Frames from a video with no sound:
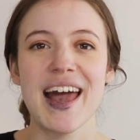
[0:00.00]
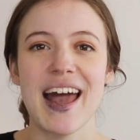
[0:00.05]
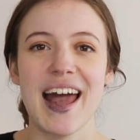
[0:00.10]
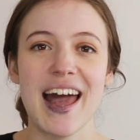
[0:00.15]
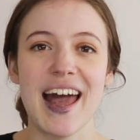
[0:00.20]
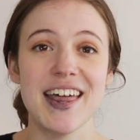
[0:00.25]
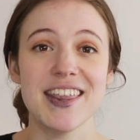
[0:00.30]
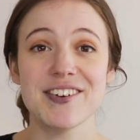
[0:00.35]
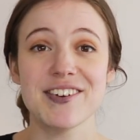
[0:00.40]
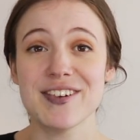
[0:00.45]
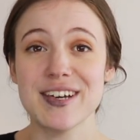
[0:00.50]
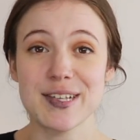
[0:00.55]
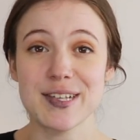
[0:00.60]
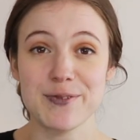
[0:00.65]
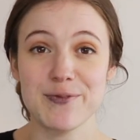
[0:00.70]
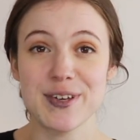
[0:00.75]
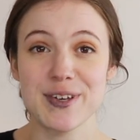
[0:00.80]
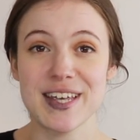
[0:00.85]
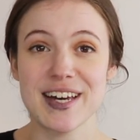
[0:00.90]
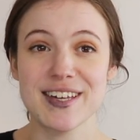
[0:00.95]
And the
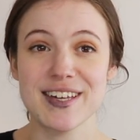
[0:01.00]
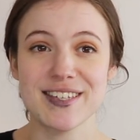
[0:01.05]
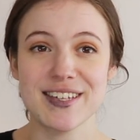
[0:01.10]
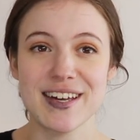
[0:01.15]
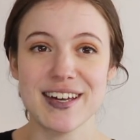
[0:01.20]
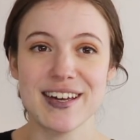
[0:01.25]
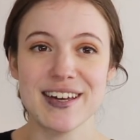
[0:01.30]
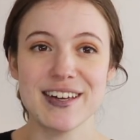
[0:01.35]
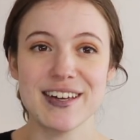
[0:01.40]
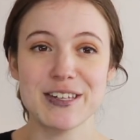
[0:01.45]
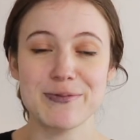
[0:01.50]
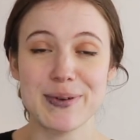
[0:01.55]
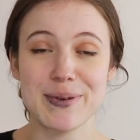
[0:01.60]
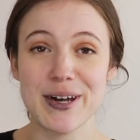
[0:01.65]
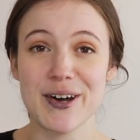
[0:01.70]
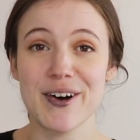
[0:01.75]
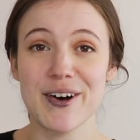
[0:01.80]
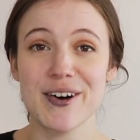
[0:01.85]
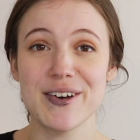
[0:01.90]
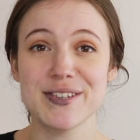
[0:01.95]
reason for this is
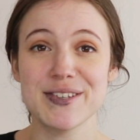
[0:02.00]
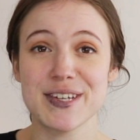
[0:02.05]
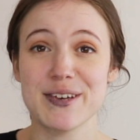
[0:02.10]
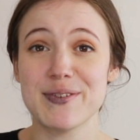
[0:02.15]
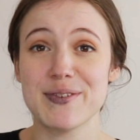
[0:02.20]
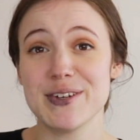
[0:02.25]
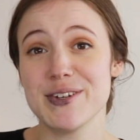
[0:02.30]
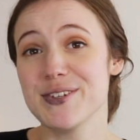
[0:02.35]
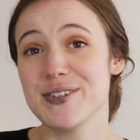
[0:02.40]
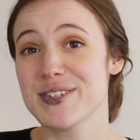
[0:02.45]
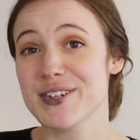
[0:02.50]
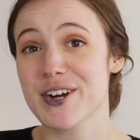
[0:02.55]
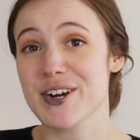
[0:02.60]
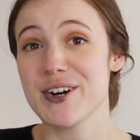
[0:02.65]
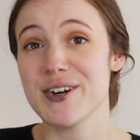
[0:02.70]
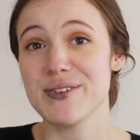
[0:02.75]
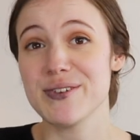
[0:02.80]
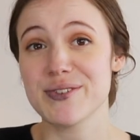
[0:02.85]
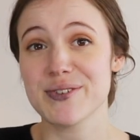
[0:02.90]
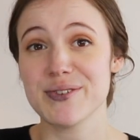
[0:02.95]
because if a user
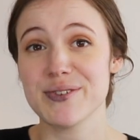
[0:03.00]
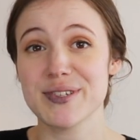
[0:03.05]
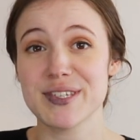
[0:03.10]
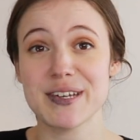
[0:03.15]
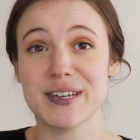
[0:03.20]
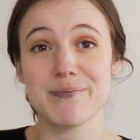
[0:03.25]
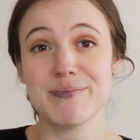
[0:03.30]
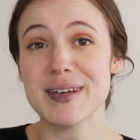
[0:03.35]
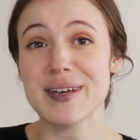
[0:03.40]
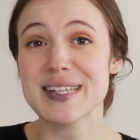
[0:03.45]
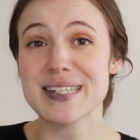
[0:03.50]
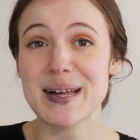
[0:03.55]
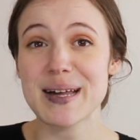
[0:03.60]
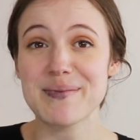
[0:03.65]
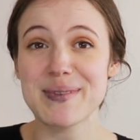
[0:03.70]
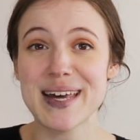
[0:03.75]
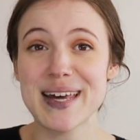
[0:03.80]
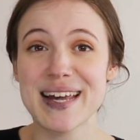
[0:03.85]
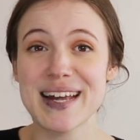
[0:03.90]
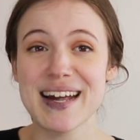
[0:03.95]
goes to submit
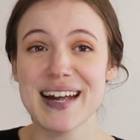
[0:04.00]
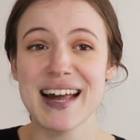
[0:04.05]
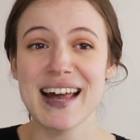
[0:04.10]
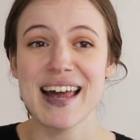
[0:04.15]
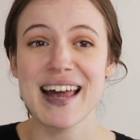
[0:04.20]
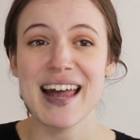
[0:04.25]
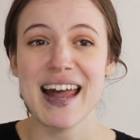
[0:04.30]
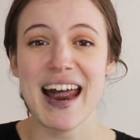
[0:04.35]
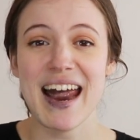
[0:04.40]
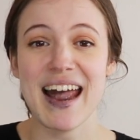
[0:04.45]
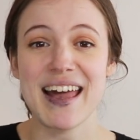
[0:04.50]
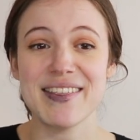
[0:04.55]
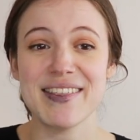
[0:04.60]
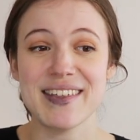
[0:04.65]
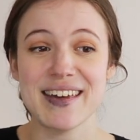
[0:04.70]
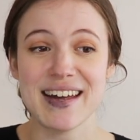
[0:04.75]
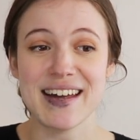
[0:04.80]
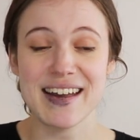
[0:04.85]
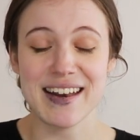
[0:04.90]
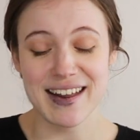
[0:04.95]
something and
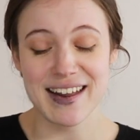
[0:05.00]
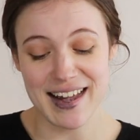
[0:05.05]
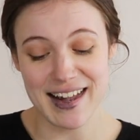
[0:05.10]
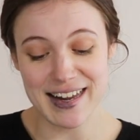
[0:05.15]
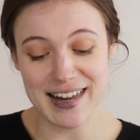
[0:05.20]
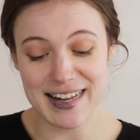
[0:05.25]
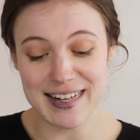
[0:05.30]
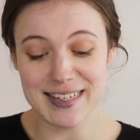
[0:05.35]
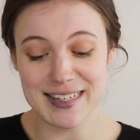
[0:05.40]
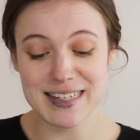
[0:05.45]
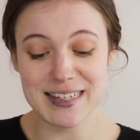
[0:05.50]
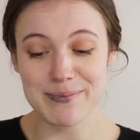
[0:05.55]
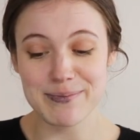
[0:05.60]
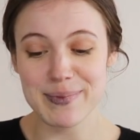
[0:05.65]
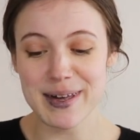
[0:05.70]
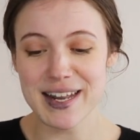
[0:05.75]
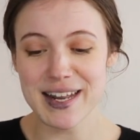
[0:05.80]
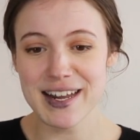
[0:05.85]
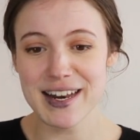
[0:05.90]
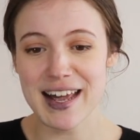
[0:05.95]
then it gets
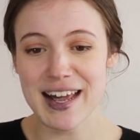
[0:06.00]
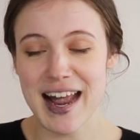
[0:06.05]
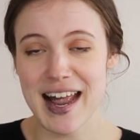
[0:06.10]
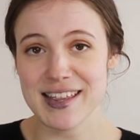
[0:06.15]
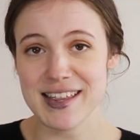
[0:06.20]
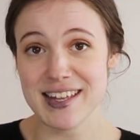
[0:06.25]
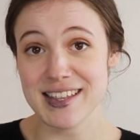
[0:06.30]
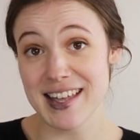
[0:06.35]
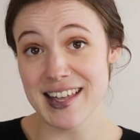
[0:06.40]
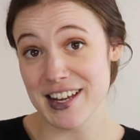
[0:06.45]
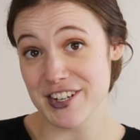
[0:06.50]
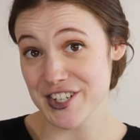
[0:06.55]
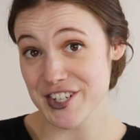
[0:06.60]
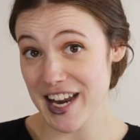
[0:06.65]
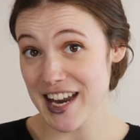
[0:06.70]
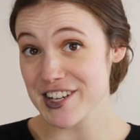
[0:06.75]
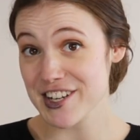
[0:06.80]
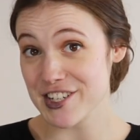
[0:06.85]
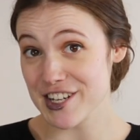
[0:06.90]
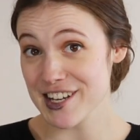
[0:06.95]
submitted and then they
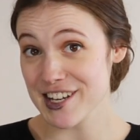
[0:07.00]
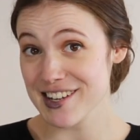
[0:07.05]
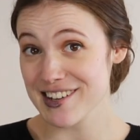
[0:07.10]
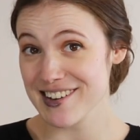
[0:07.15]
change it,